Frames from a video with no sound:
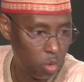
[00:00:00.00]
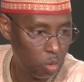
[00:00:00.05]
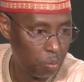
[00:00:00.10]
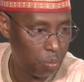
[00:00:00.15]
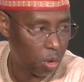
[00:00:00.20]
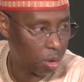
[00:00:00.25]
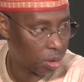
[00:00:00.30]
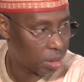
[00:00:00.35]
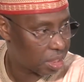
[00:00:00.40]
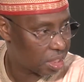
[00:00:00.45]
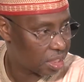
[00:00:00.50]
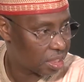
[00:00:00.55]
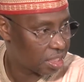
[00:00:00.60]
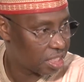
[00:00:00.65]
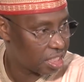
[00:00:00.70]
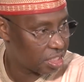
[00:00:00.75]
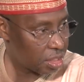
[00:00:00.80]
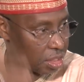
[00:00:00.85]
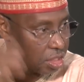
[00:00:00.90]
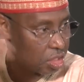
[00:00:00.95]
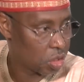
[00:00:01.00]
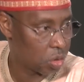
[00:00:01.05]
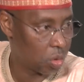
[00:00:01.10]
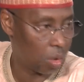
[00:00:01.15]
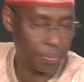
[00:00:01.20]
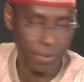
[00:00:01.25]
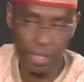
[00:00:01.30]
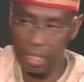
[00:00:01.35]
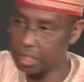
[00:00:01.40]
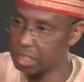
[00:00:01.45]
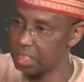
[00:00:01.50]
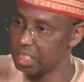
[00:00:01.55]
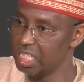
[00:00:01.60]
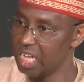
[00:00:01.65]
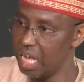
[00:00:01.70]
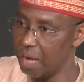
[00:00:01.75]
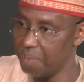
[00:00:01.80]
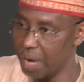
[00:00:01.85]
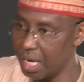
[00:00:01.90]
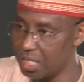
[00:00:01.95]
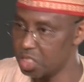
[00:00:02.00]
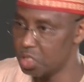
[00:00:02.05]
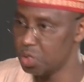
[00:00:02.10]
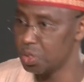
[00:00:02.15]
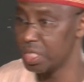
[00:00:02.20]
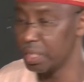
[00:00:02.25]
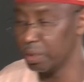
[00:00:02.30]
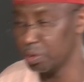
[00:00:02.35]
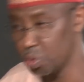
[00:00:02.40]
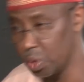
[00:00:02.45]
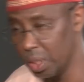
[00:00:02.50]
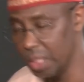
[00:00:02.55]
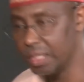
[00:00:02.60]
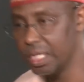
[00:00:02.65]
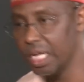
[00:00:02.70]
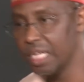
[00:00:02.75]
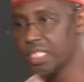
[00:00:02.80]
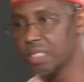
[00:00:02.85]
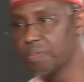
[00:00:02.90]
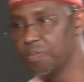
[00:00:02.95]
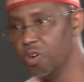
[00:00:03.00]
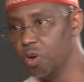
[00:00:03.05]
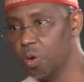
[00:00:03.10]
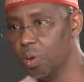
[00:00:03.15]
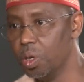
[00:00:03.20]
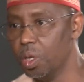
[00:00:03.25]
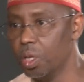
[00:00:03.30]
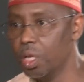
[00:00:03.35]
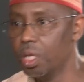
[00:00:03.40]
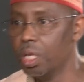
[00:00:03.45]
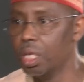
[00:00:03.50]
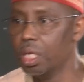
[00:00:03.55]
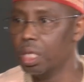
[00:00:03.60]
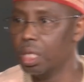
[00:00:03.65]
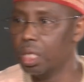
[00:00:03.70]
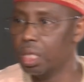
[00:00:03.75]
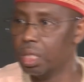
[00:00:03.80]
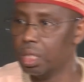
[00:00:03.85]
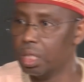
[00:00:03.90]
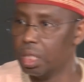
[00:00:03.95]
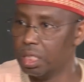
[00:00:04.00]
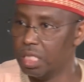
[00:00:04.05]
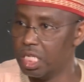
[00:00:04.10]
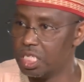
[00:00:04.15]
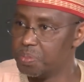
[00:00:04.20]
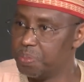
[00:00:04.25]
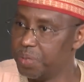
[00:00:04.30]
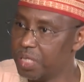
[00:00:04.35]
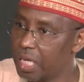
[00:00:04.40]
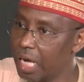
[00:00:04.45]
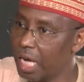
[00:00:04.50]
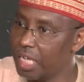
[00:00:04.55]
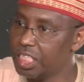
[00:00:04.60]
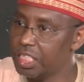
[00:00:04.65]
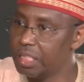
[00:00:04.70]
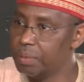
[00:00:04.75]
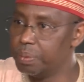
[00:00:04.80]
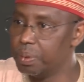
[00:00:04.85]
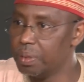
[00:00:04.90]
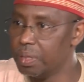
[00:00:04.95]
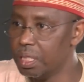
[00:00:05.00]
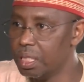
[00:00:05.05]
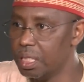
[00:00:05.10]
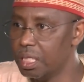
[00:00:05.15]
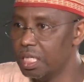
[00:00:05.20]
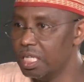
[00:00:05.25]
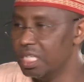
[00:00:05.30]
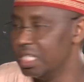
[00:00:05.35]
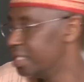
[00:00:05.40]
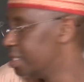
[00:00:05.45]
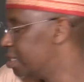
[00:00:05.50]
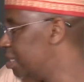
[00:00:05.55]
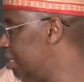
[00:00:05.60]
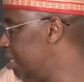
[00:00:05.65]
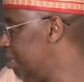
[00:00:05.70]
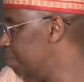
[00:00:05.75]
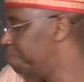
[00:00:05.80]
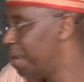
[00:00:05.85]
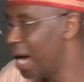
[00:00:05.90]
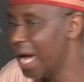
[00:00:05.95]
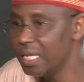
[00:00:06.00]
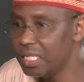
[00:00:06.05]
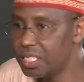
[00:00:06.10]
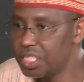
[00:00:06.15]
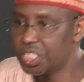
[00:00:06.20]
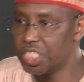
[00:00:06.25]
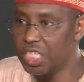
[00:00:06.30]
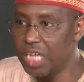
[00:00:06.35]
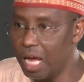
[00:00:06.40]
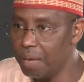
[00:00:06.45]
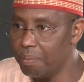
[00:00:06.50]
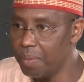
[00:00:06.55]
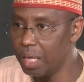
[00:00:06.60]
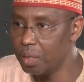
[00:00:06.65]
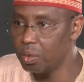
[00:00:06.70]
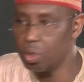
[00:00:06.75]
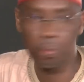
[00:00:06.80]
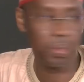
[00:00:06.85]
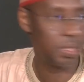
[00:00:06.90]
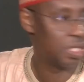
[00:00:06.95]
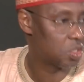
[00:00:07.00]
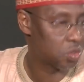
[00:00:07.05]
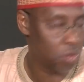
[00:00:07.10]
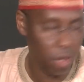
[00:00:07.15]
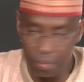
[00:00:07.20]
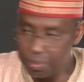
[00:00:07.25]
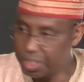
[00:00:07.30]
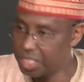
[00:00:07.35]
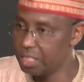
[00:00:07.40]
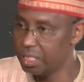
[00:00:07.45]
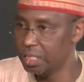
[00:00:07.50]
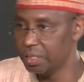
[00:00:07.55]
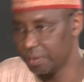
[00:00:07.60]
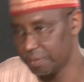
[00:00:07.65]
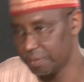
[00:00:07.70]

brought this issue of Tajudeen Abbas should contest for the speakership is the vice chairman of his committee,